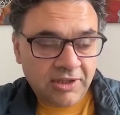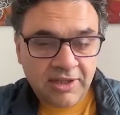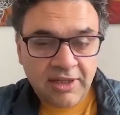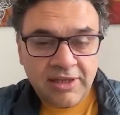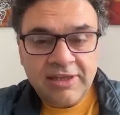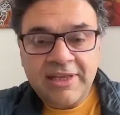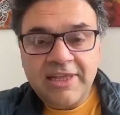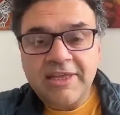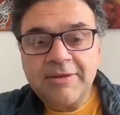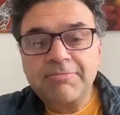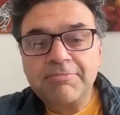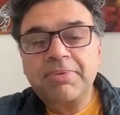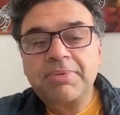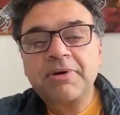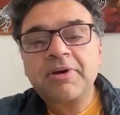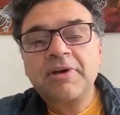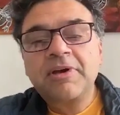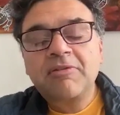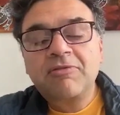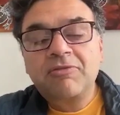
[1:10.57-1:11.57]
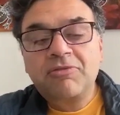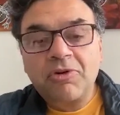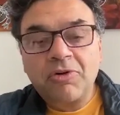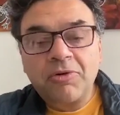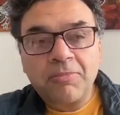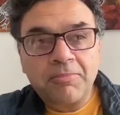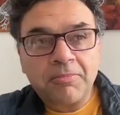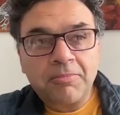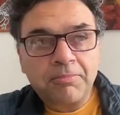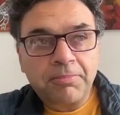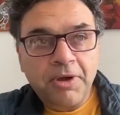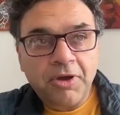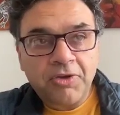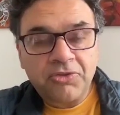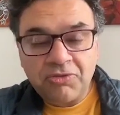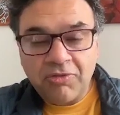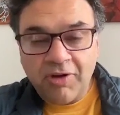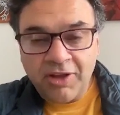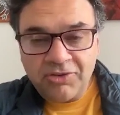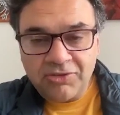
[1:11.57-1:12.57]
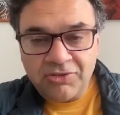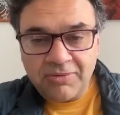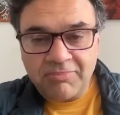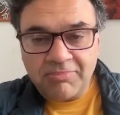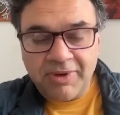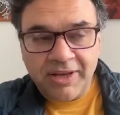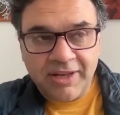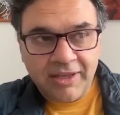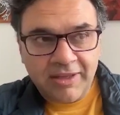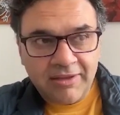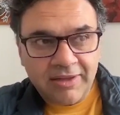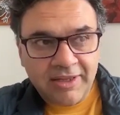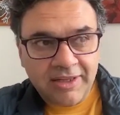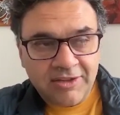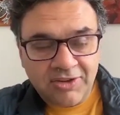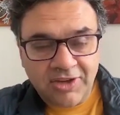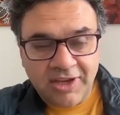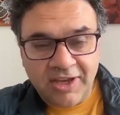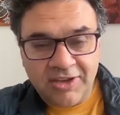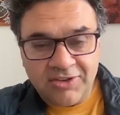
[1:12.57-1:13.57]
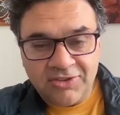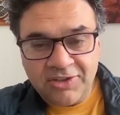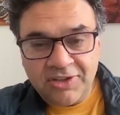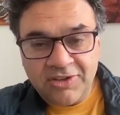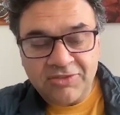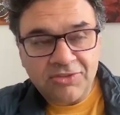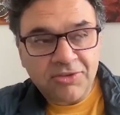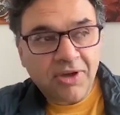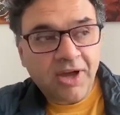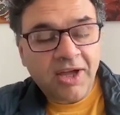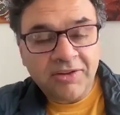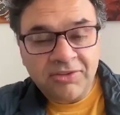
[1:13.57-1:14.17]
the leap from postgraduate medical education into